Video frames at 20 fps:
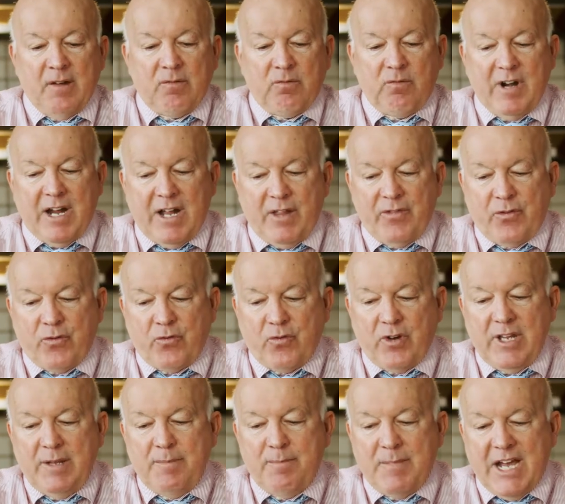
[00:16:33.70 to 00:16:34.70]
Round
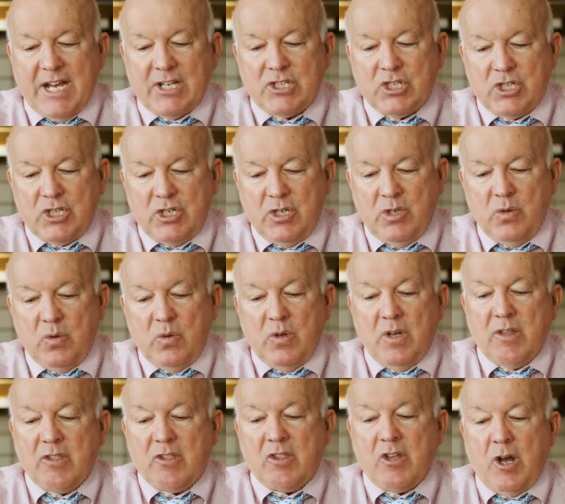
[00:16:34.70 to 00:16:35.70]
3, match 2.
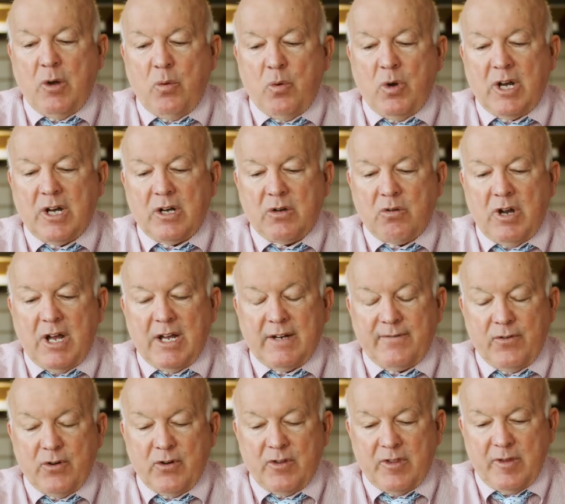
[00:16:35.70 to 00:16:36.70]
Saltwater croc
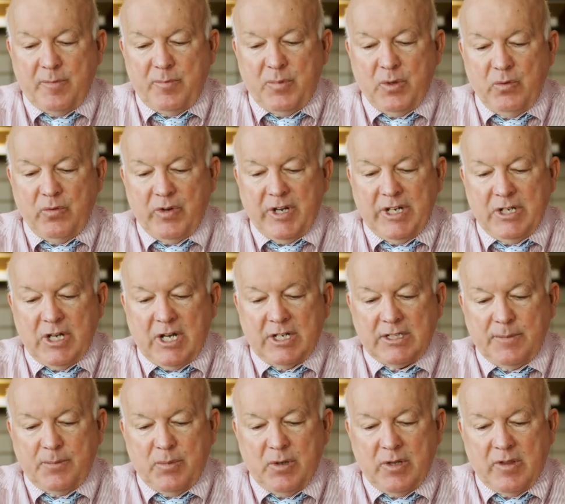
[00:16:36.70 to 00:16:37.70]
versus blue-ringed
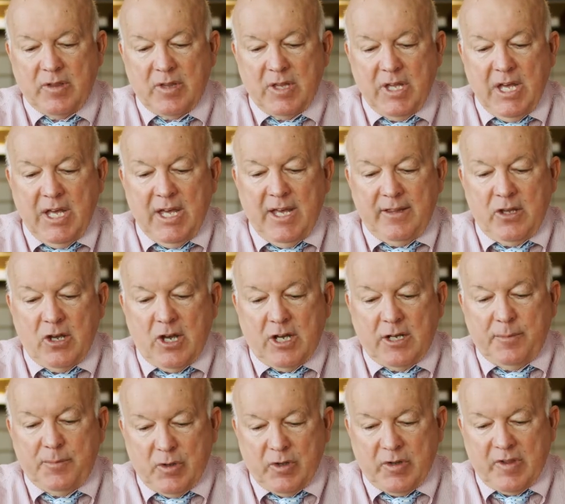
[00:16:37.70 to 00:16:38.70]
octopus. The
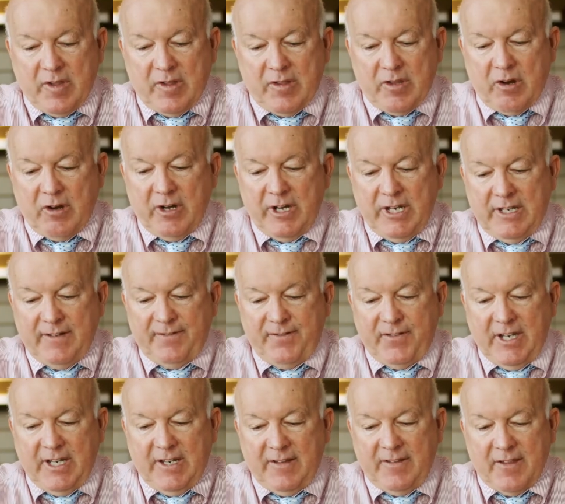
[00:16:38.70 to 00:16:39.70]
octopus has already
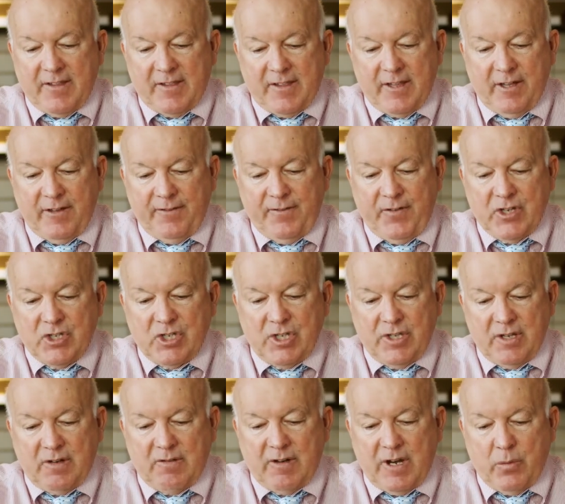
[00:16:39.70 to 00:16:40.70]
defeated the sailfish
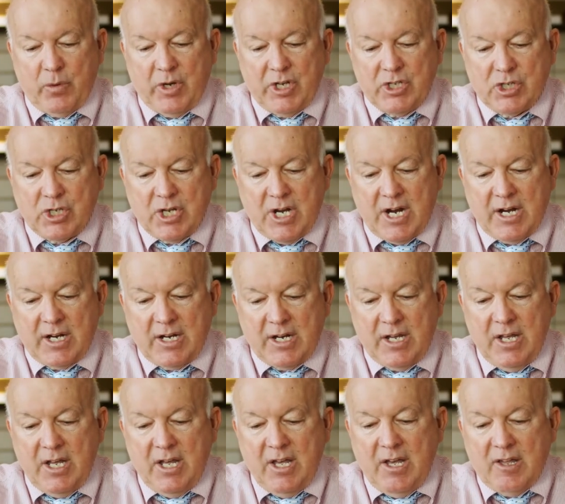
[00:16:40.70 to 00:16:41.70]
and the great white shark.
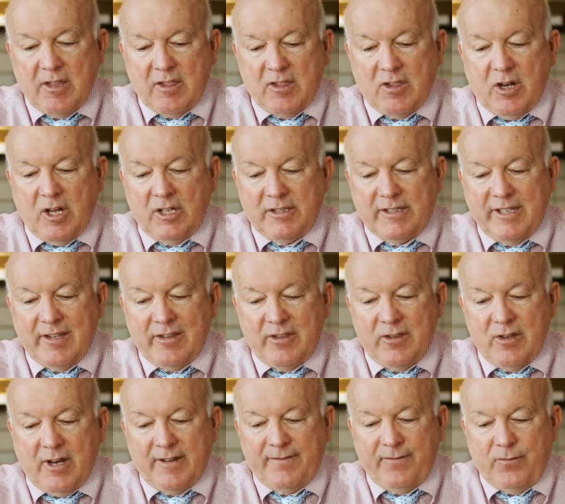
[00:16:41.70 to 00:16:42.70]
Salty is
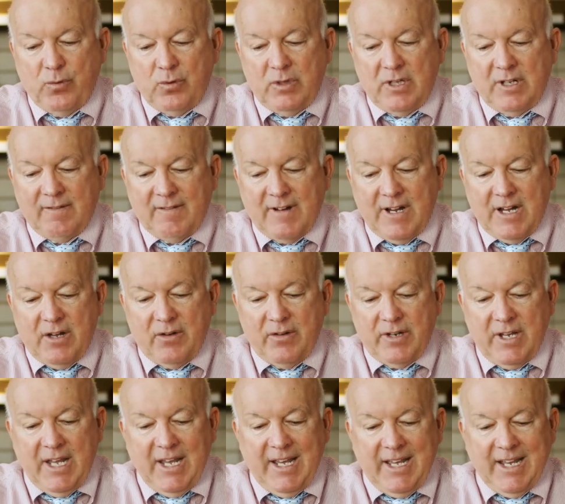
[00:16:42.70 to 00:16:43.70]
not fooling around.
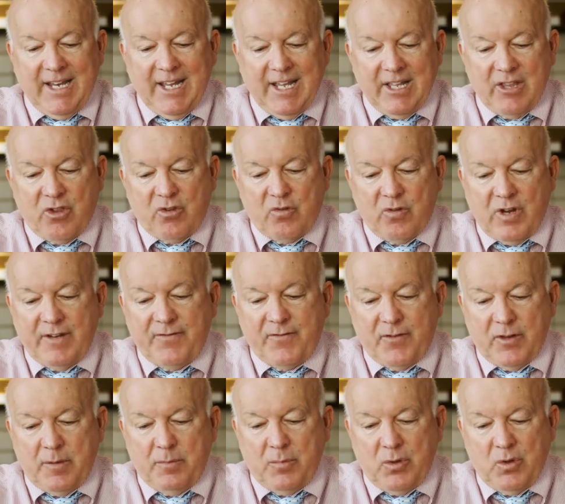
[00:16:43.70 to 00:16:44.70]
It heads straight
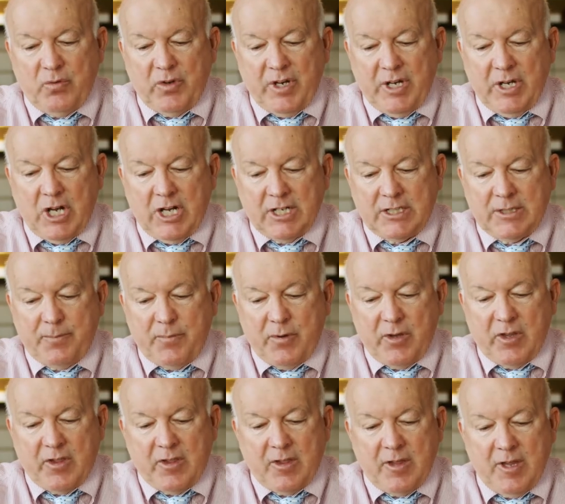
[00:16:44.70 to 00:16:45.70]
for the blue-ringed
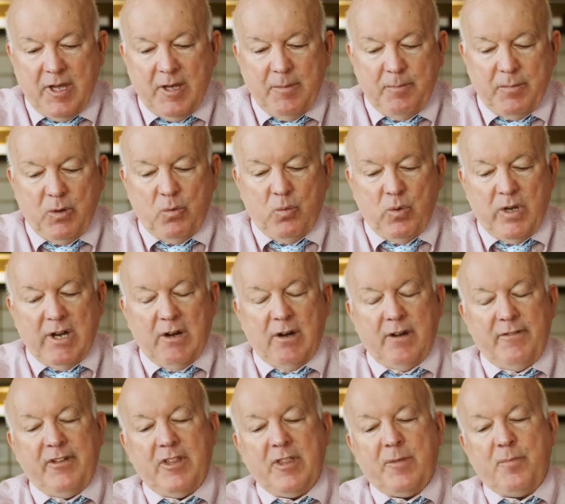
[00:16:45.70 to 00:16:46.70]
octopus. Beware
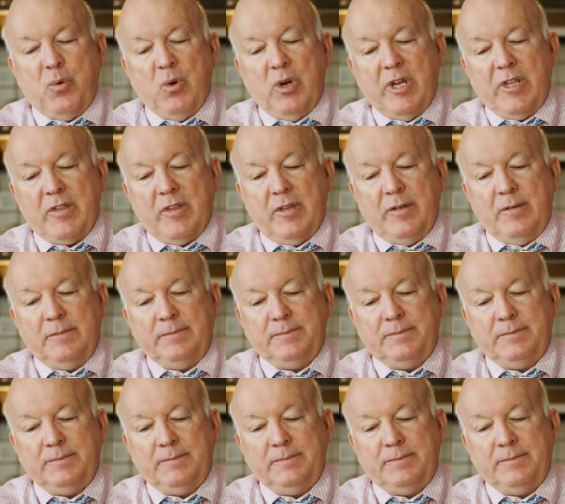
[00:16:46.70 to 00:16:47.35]
of its poison.